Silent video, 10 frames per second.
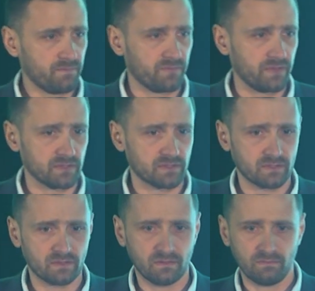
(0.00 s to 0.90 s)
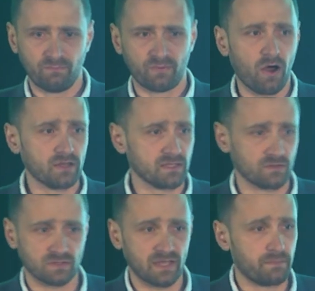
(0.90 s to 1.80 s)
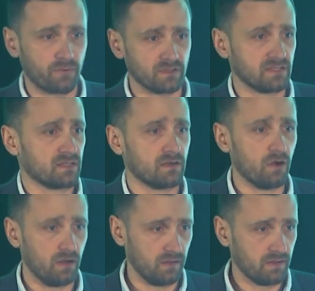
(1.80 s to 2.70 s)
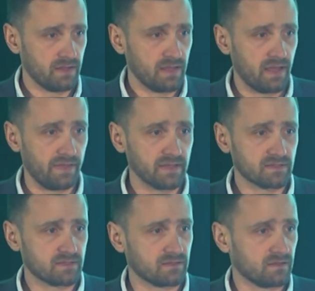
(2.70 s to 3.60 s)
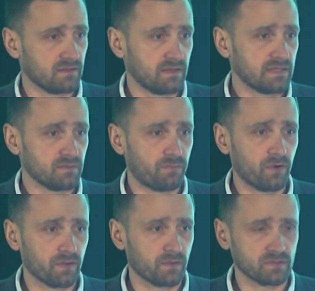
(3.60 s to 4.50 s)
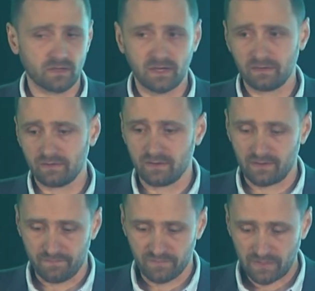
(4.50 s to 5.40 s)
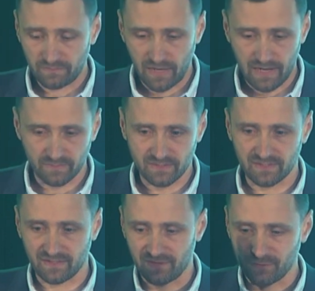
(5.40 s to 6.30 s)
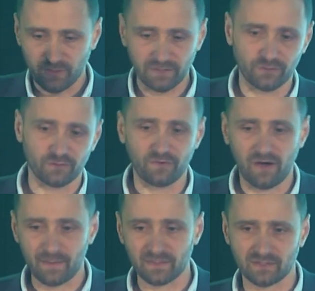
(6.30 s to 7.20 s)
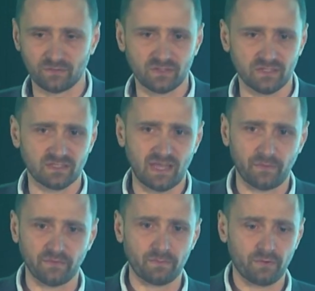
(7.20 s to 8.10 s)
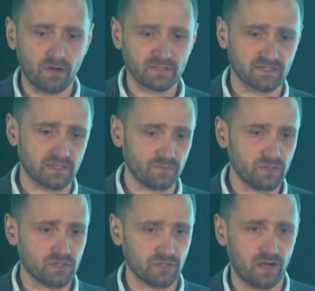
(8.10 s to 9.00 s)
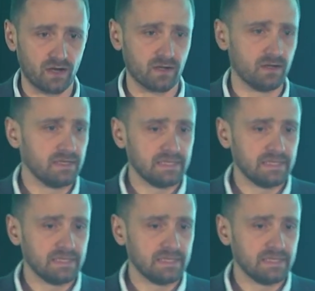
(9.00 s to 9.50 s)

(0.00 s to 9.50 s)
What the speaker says: this process or sub-process at all? And that's important because there are sometimes you look into the requirements and you see some of the processes which are